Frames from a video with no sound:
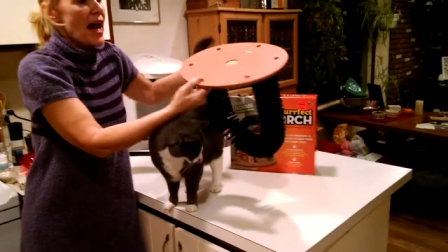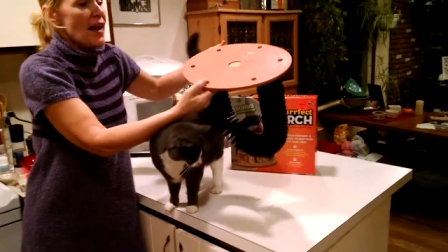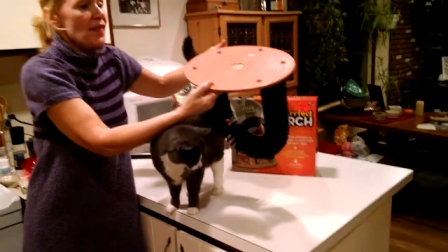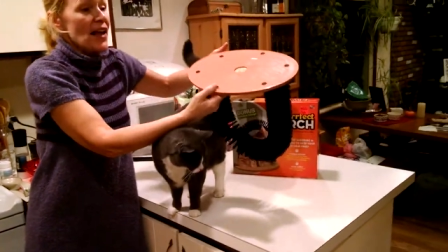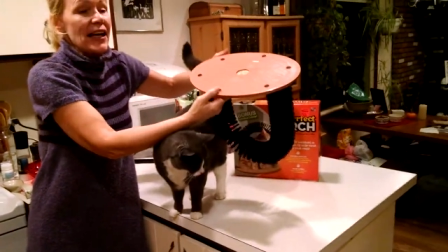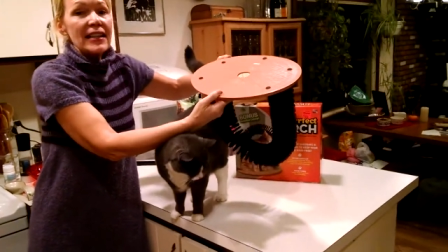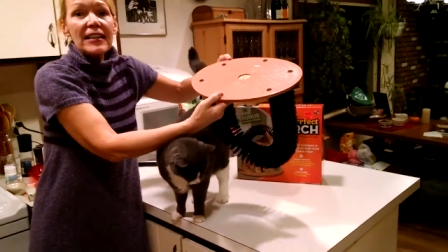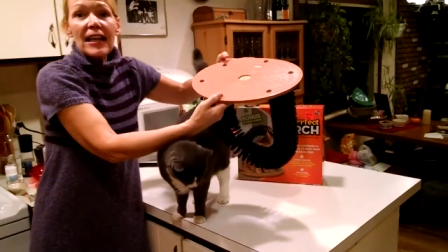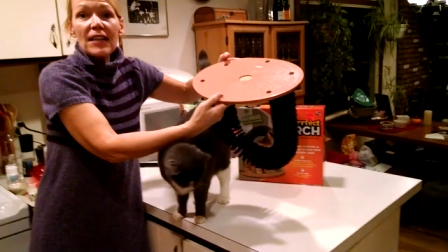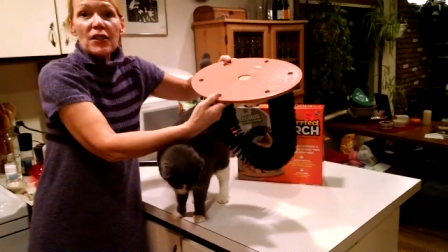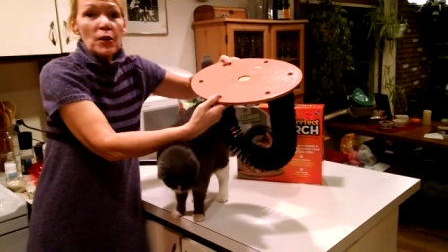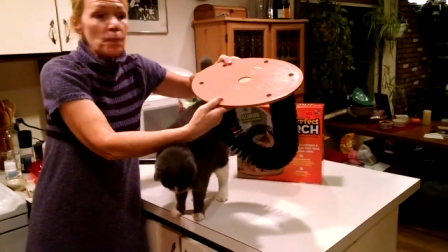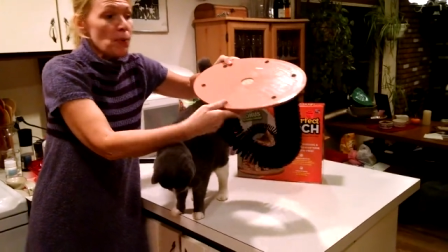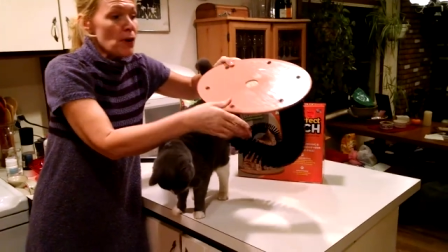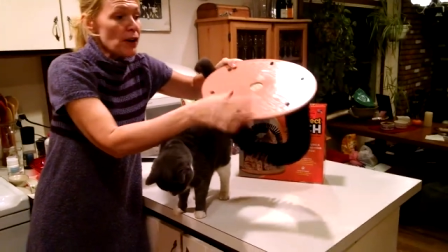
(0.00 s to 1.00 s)
And then it
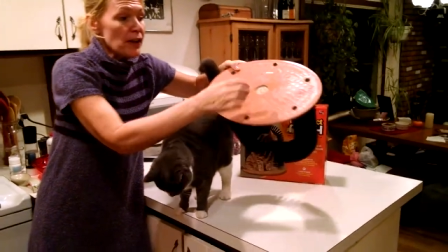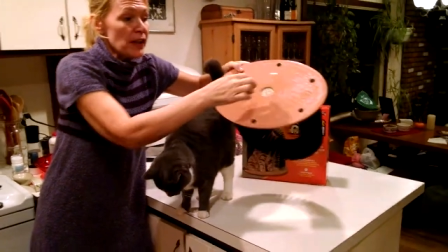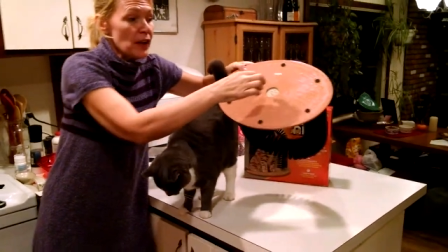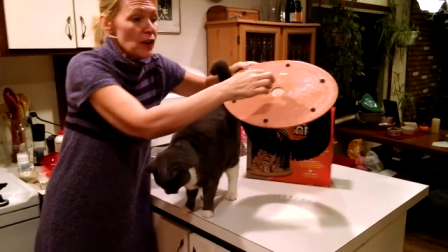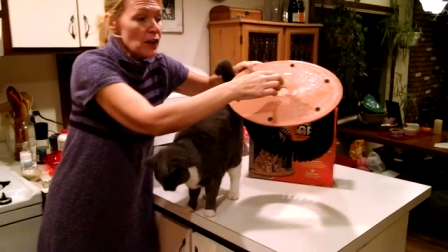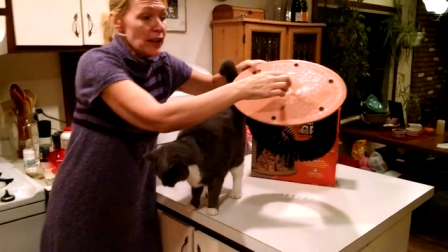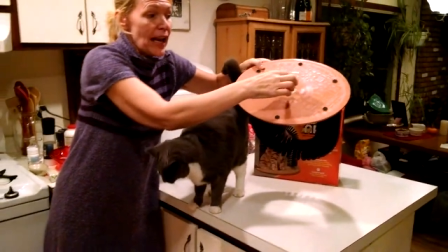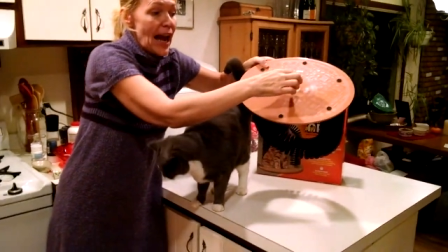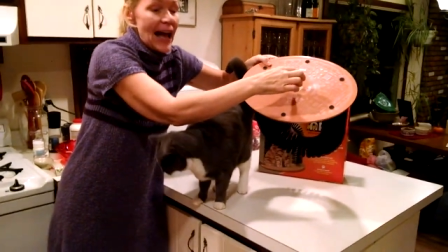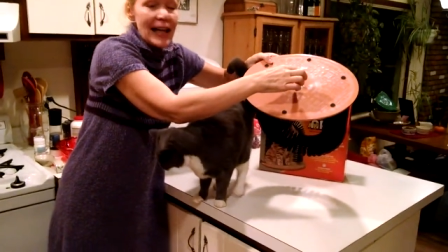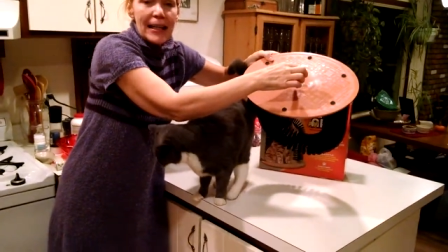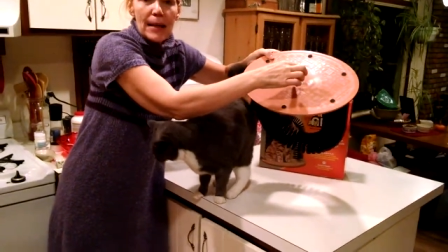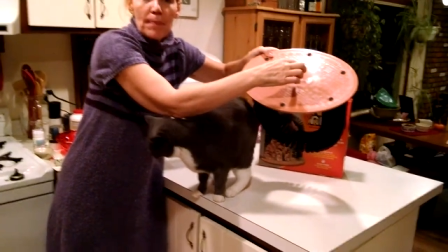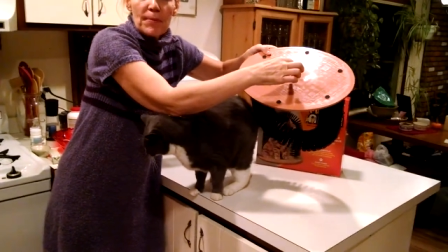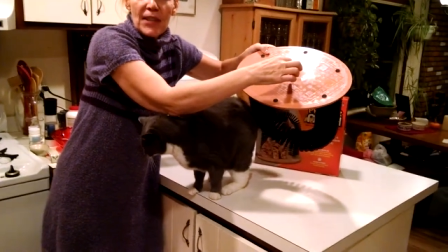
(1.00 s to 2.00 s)
says to put a little
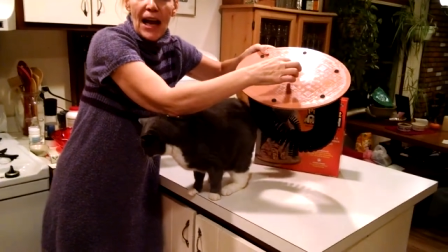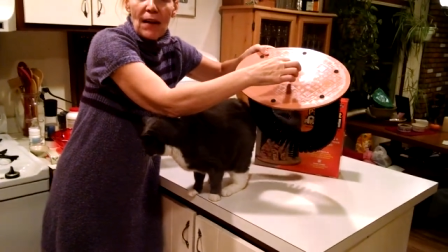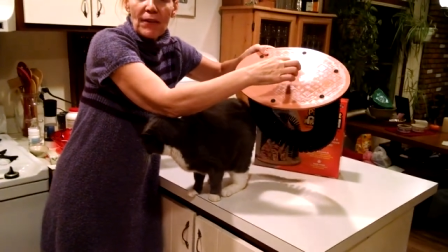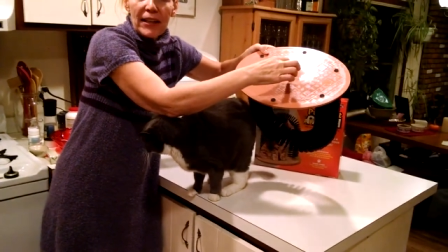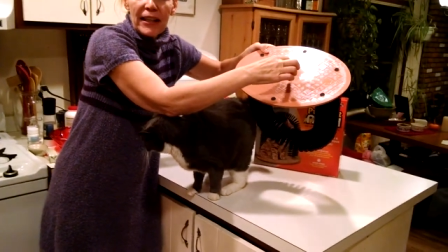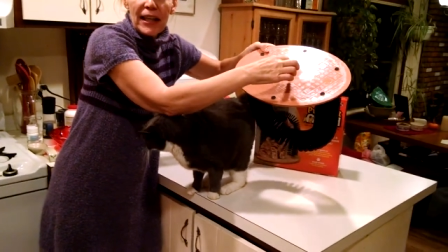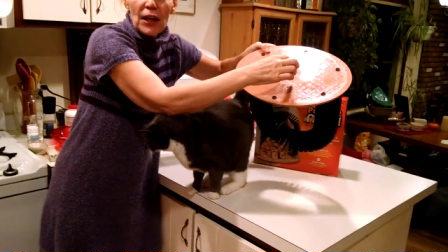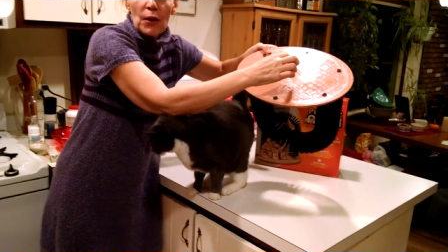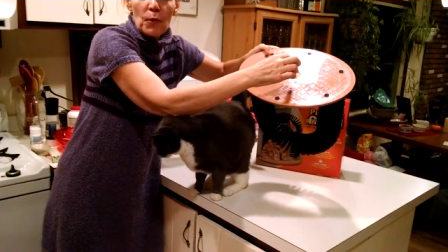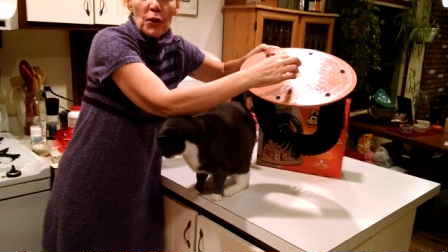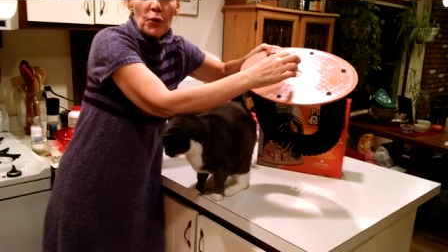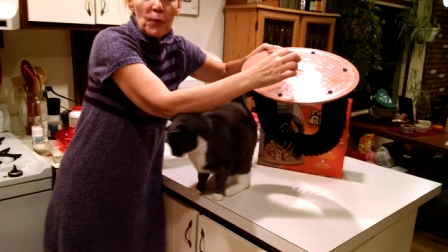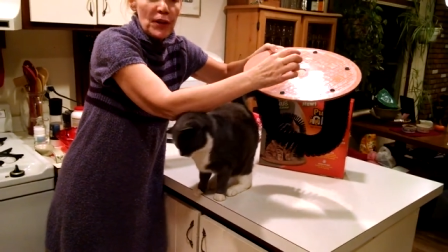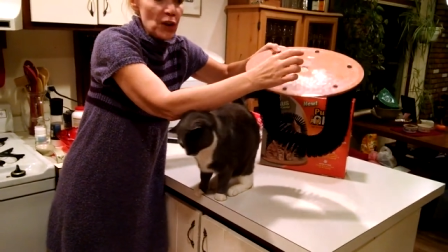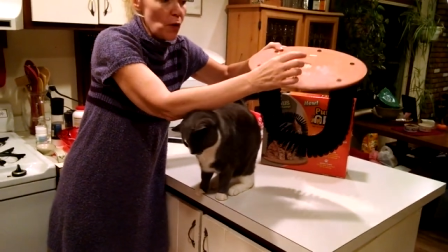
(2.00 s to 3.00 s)
catnip down in here, which we